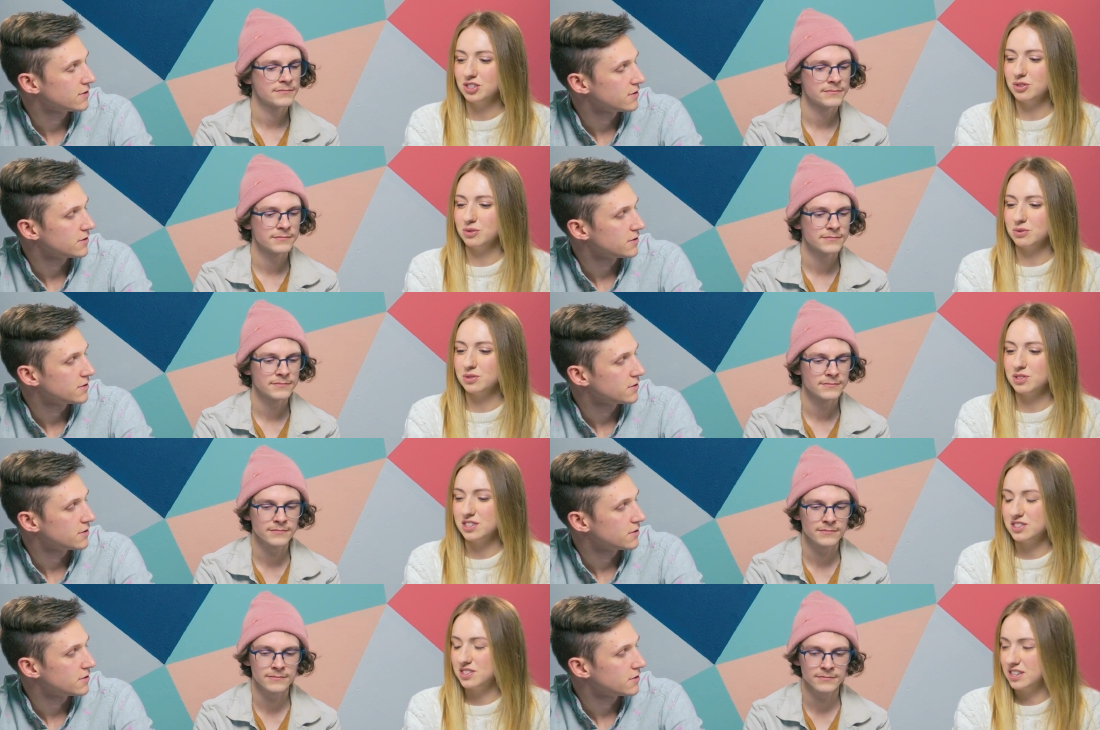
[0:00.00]
Speaker 1: to
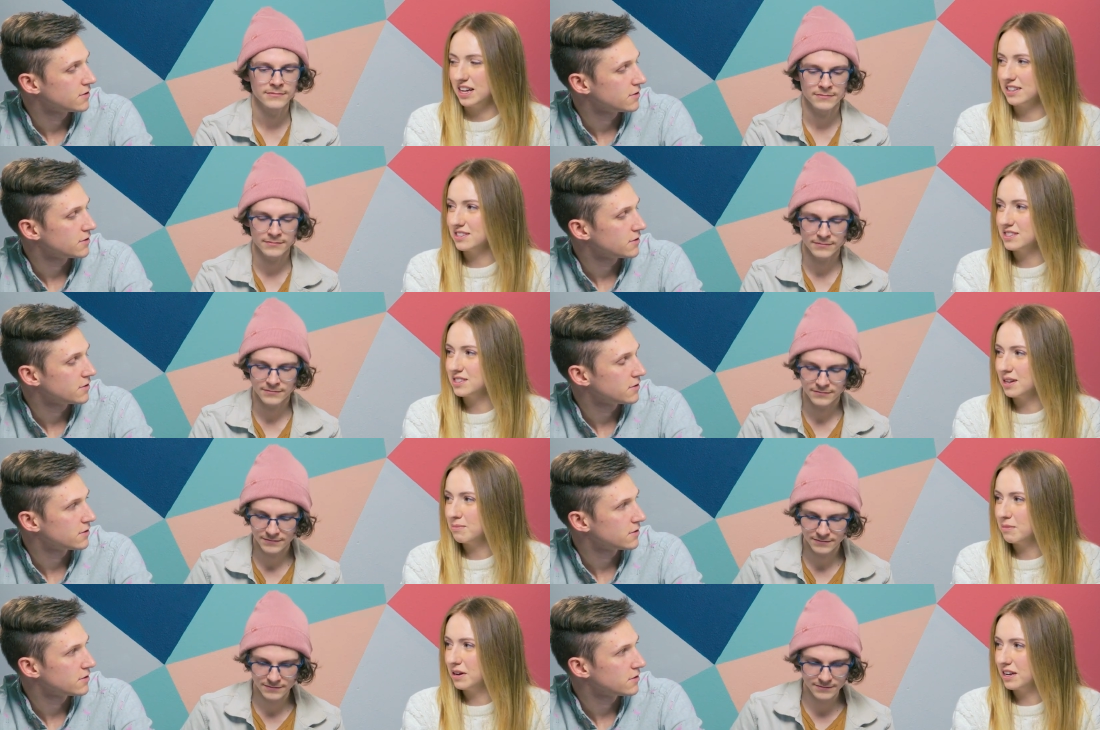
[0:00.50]
sustain
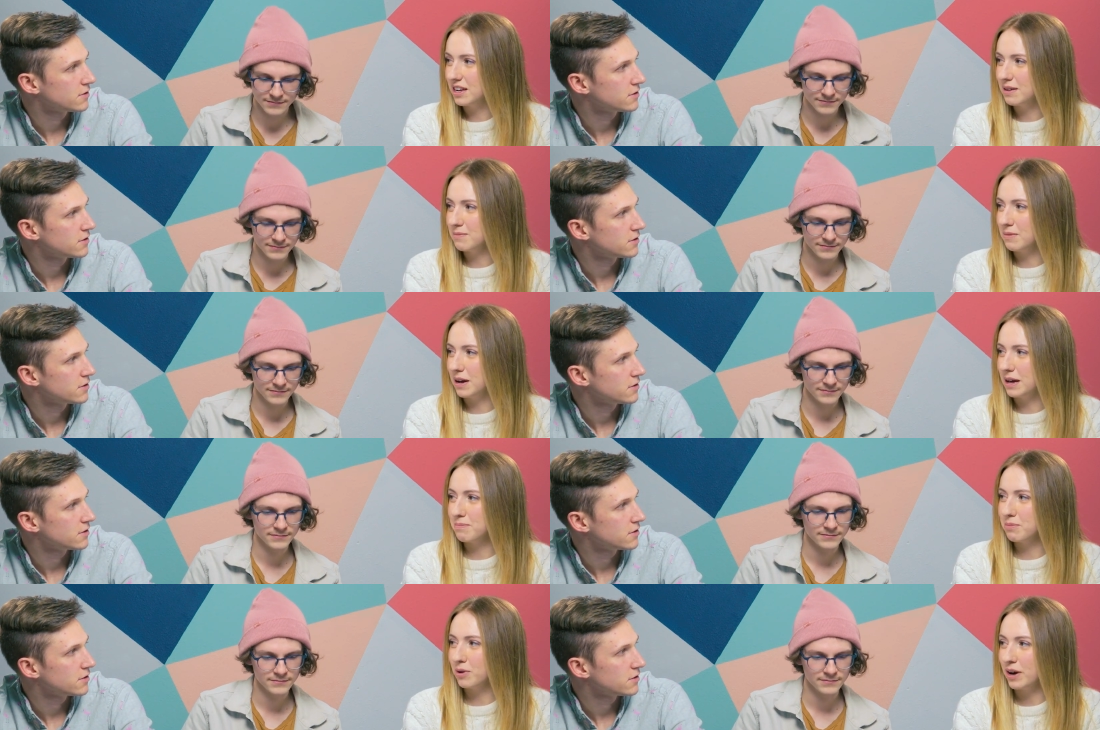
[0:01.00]
somebody
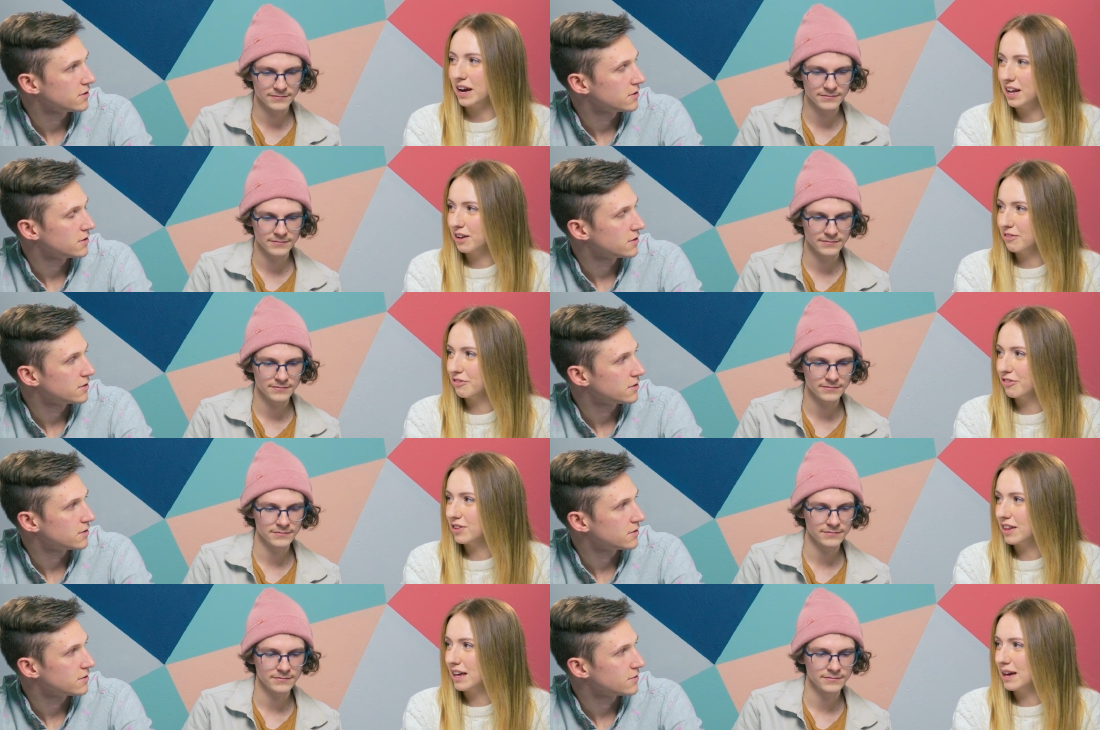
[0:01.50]
by praying
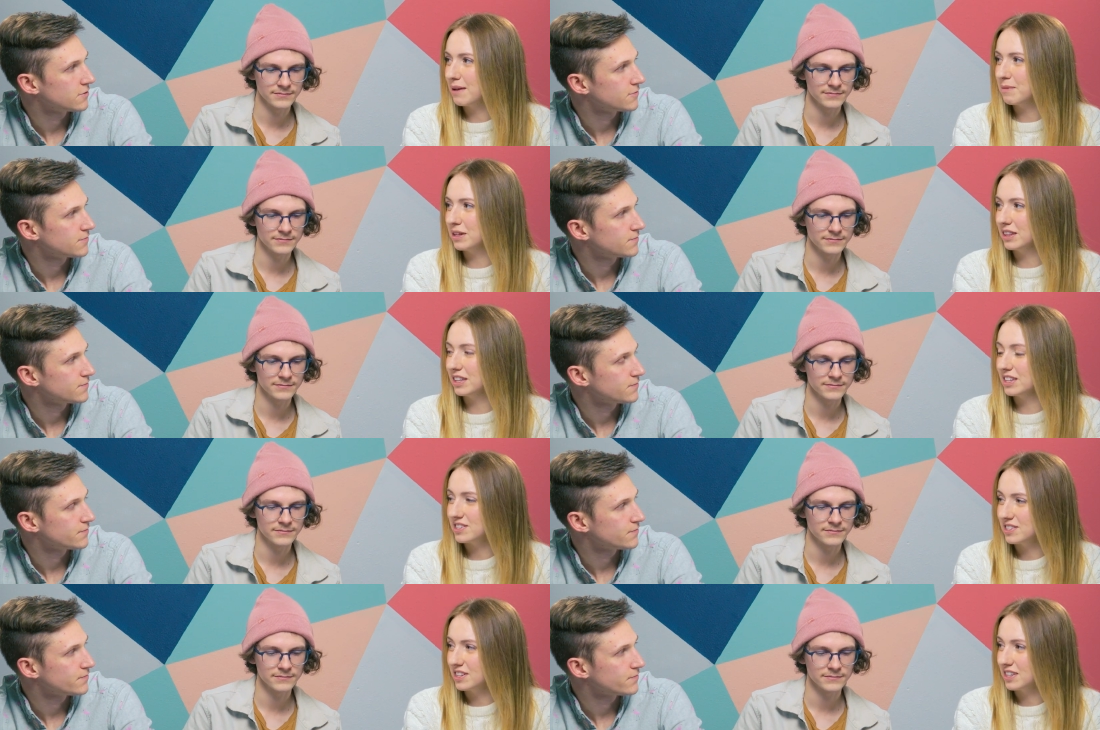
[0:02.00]
for them and
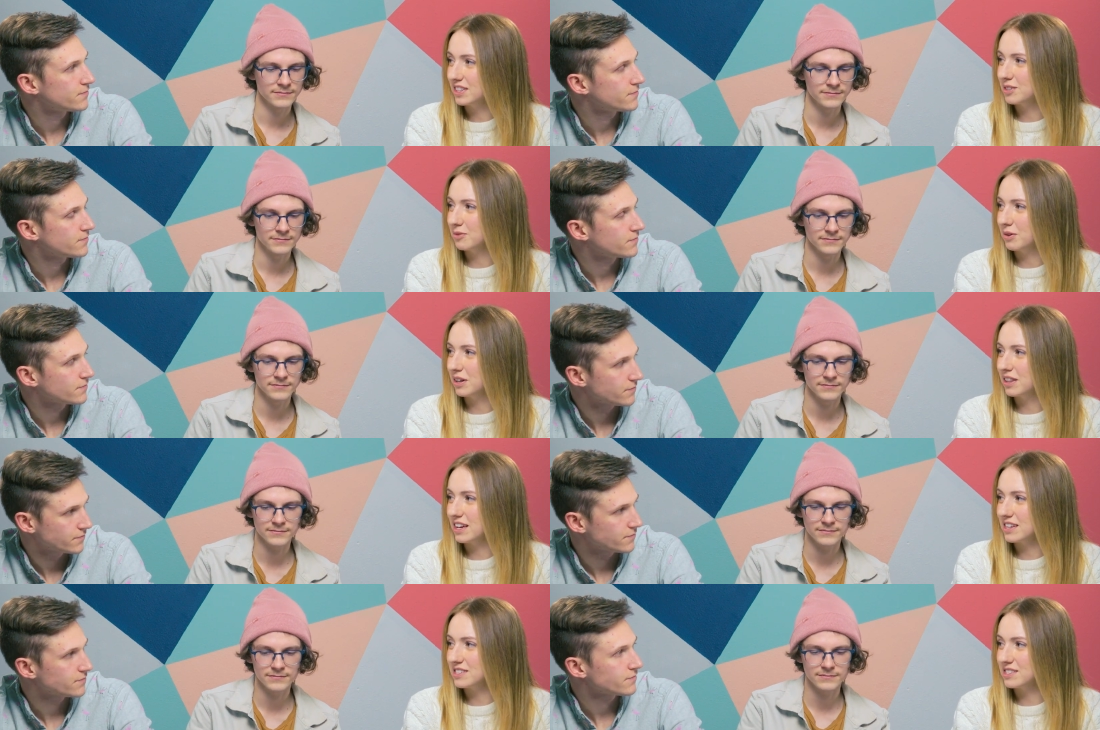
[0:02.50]
listening to
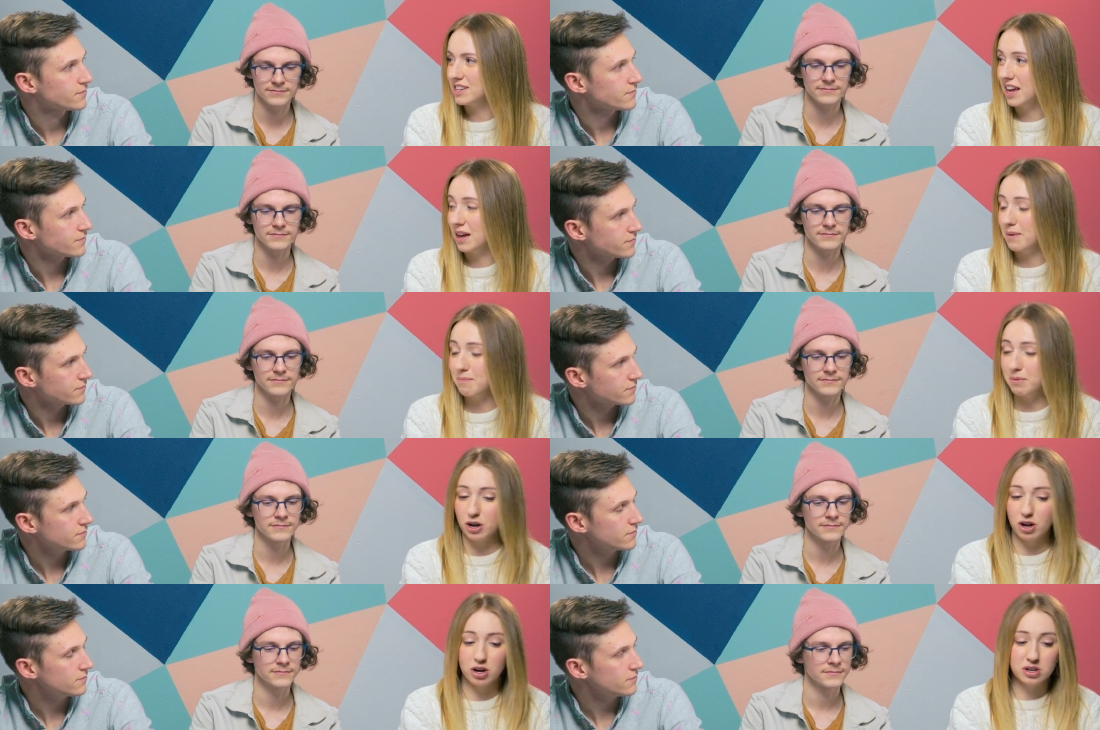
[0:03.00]
what they say,
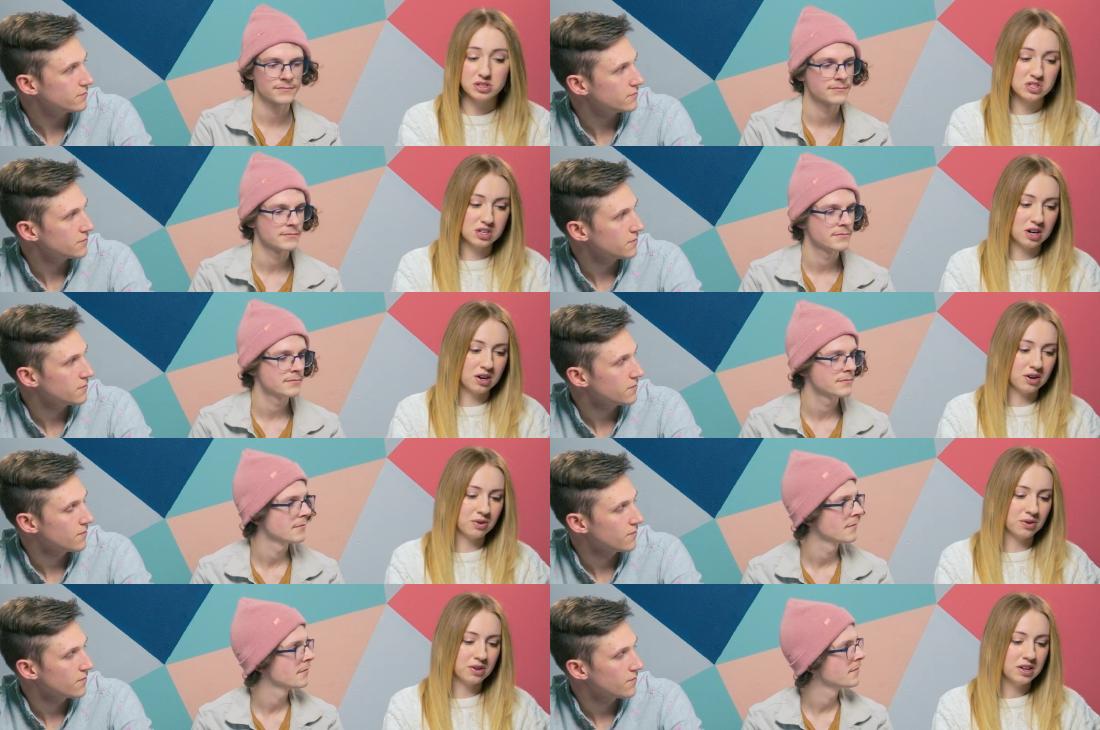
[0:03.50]
but
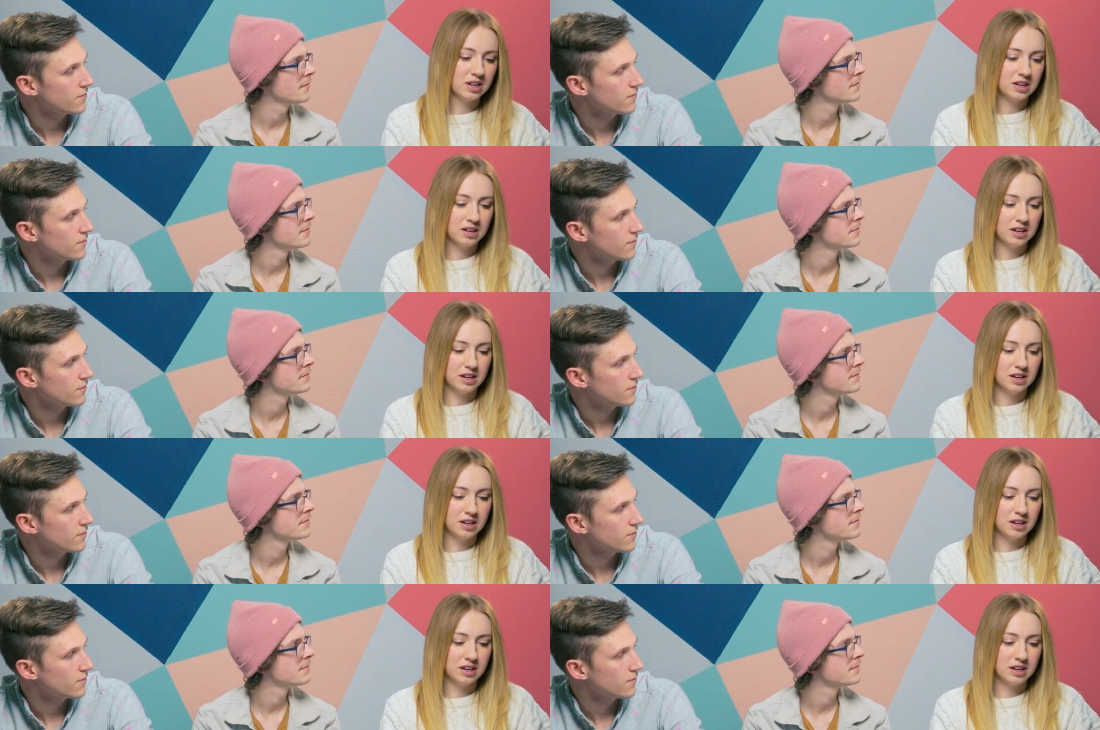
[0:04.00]
also